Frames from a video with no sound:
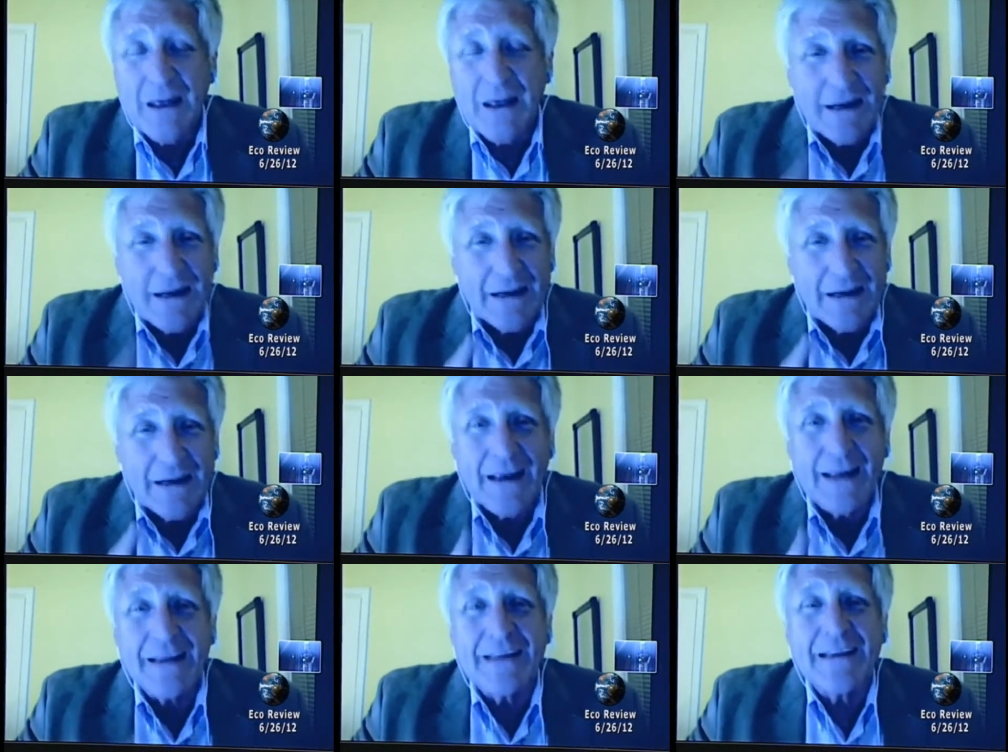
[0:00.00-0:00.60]

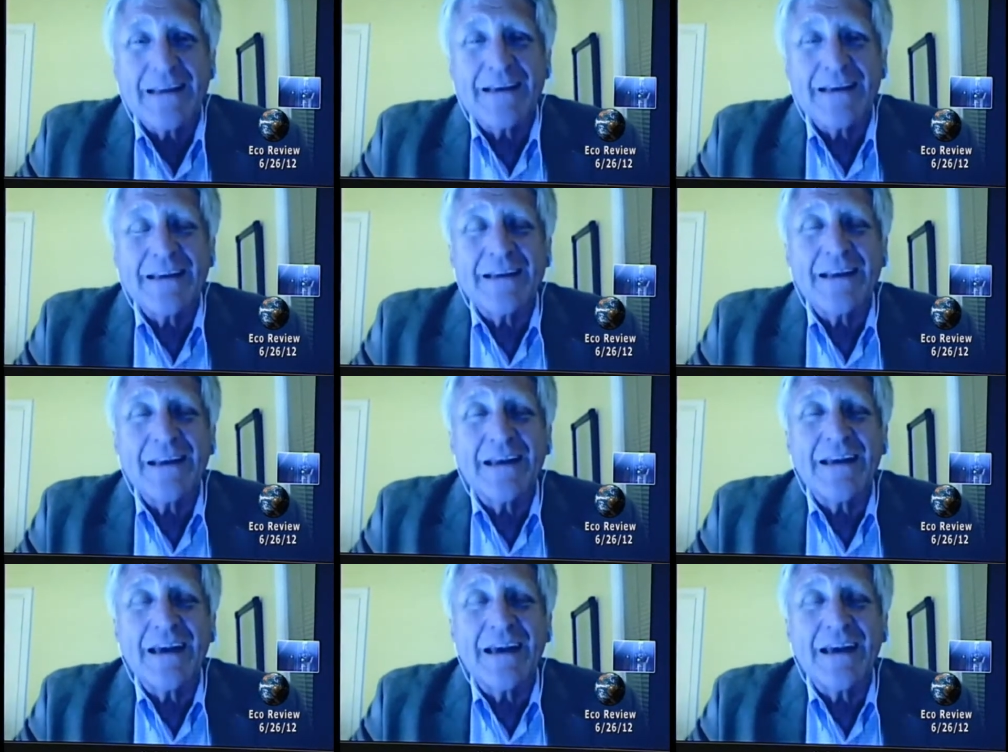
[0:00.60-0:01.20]
Now, the, the
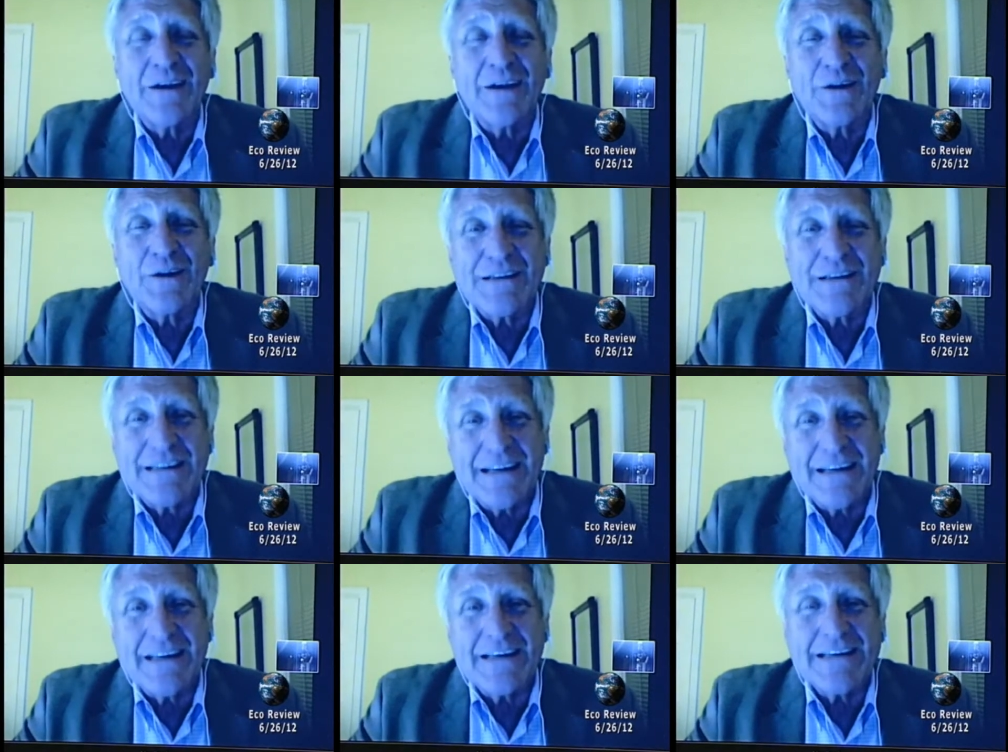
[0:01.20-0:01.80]

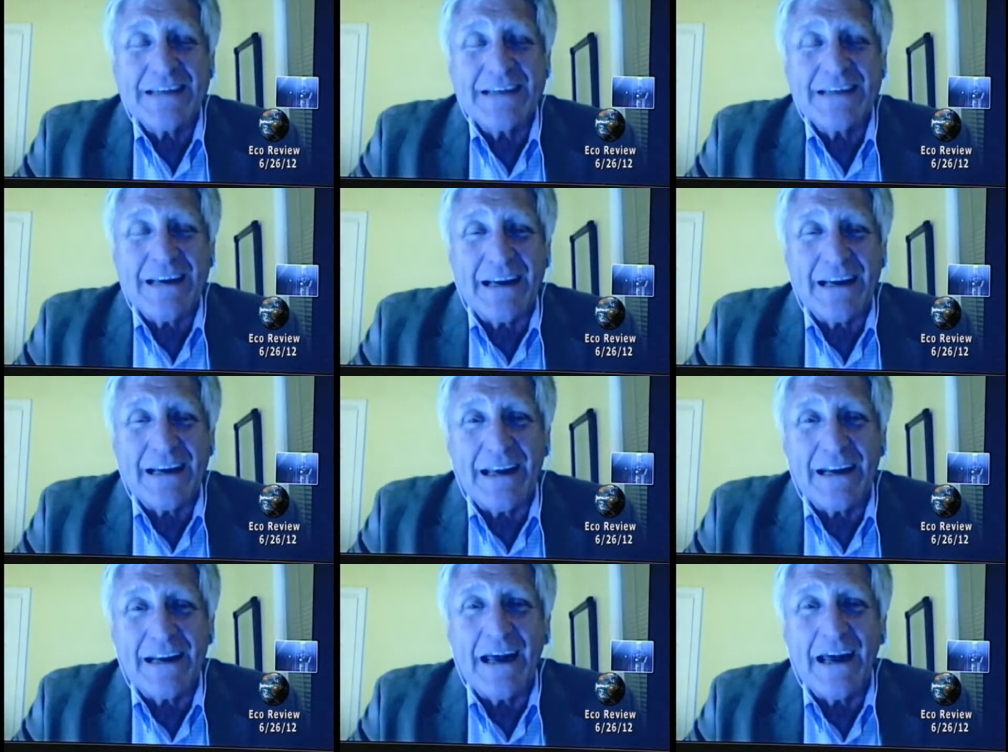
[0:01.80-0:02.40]
NRC said
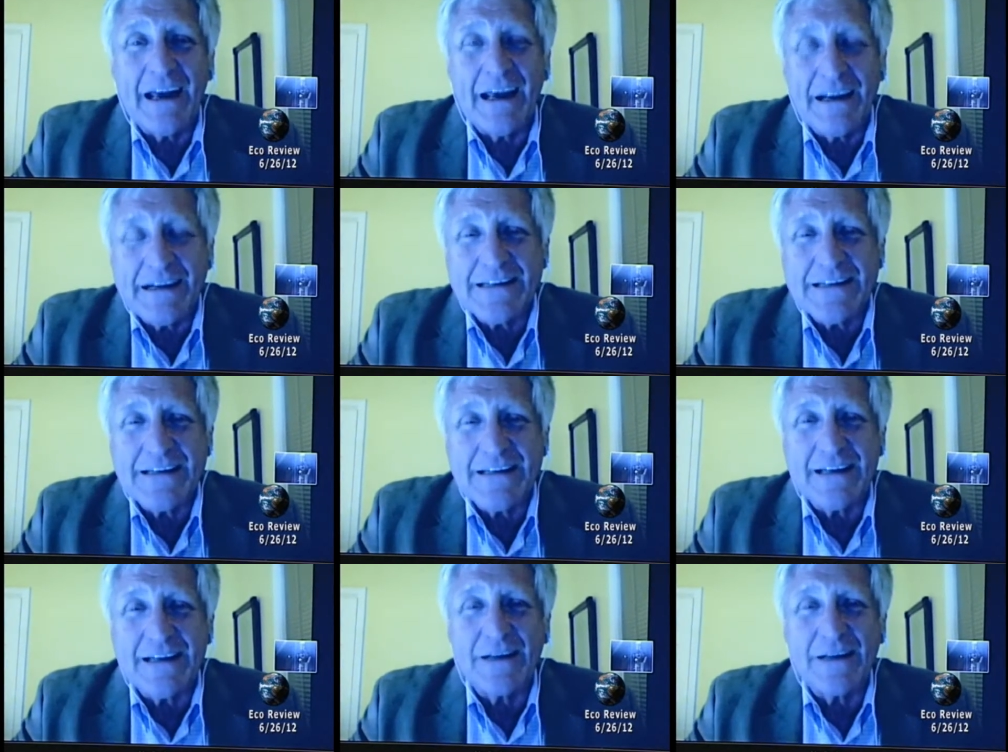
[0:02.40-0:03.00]
that
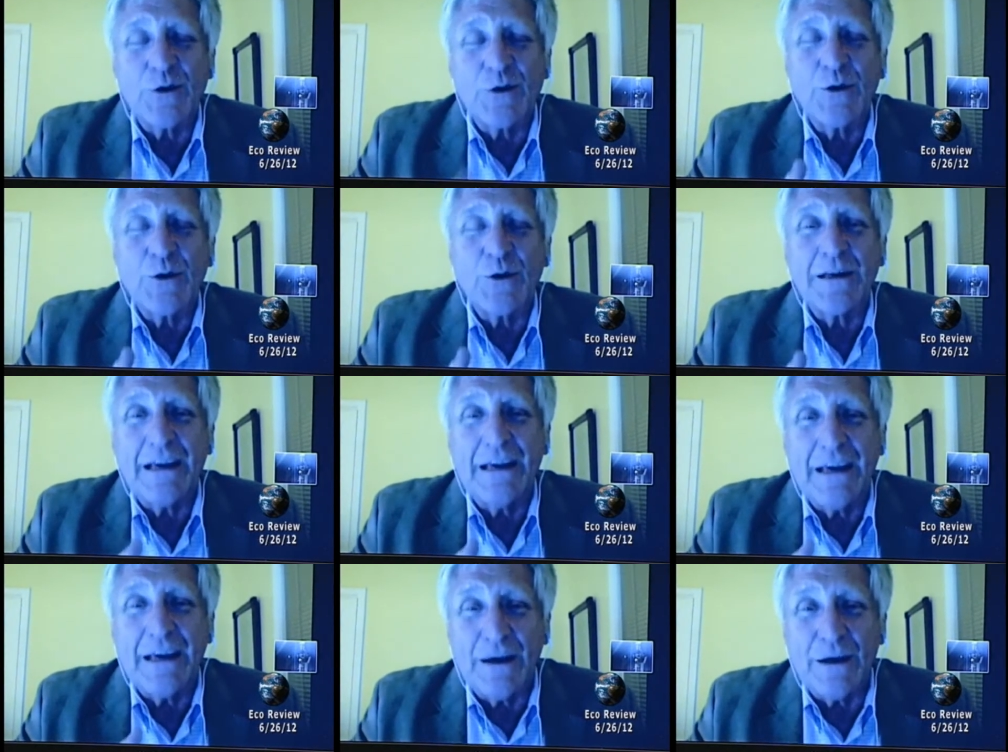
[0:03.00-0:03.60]
Edison could
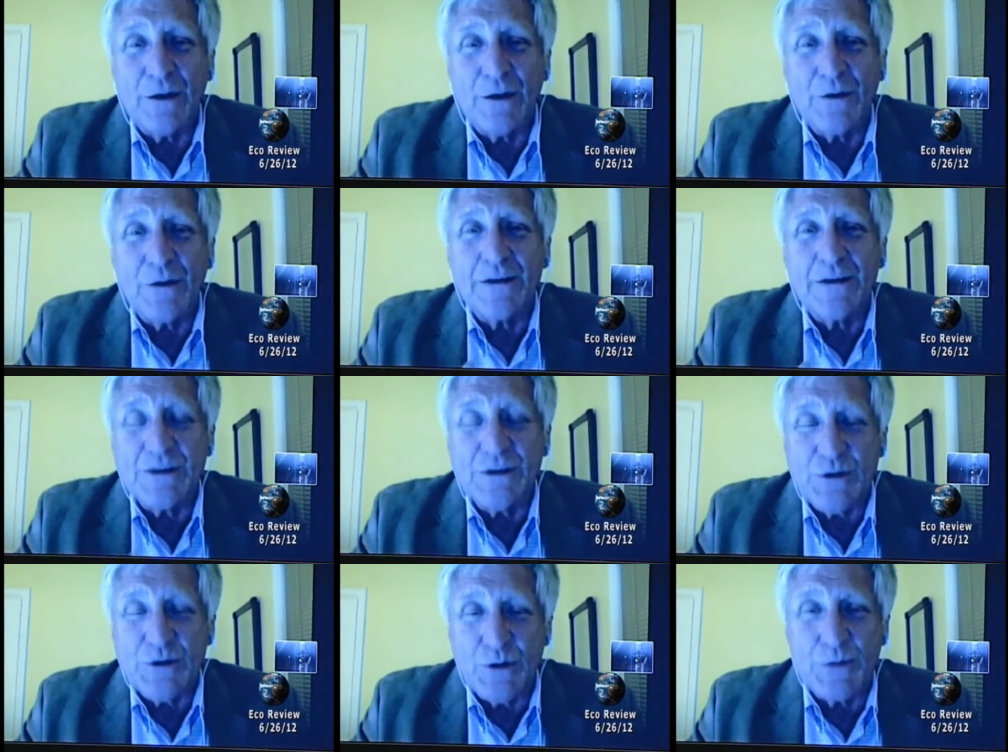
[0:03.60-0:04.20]
hear the
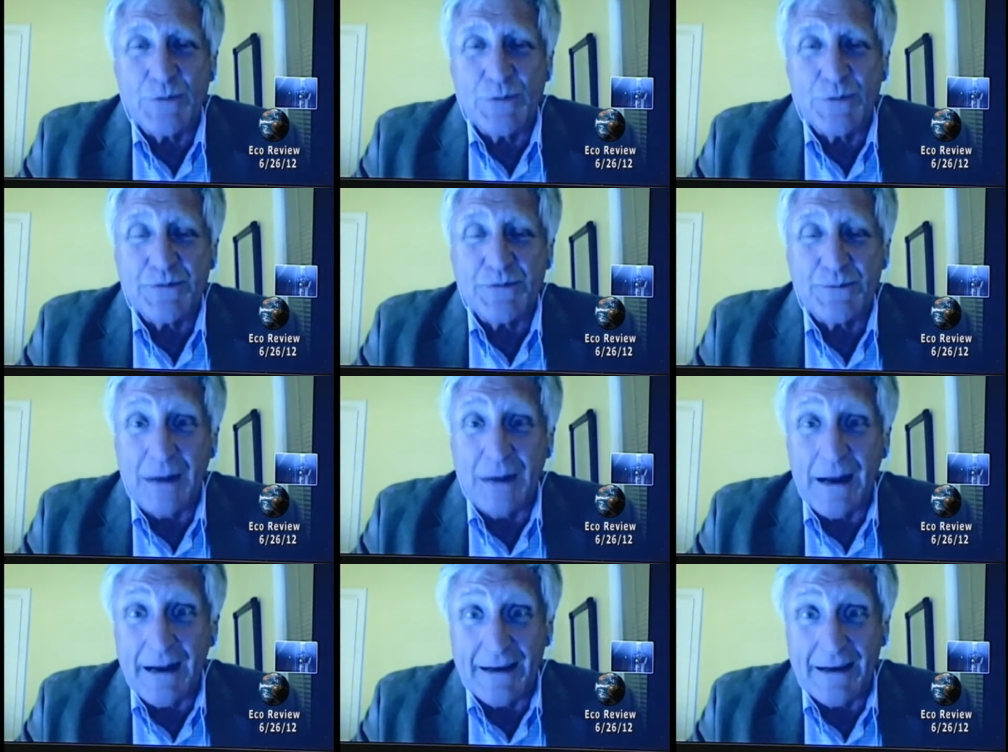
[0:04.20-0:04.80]
tubes
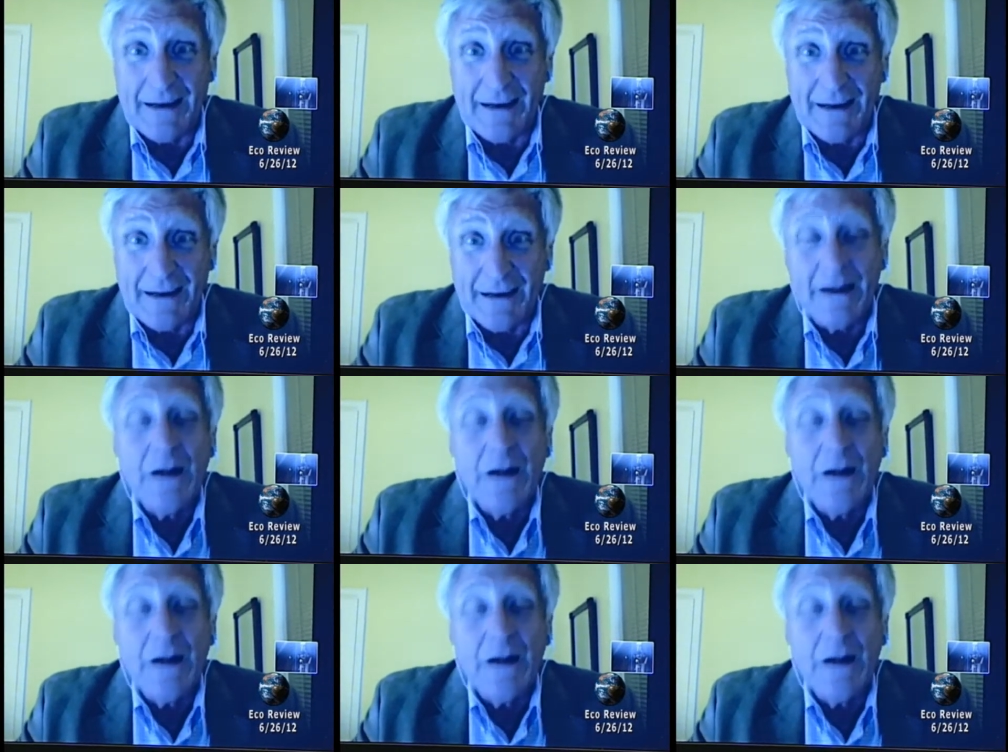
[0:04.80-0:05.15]
banging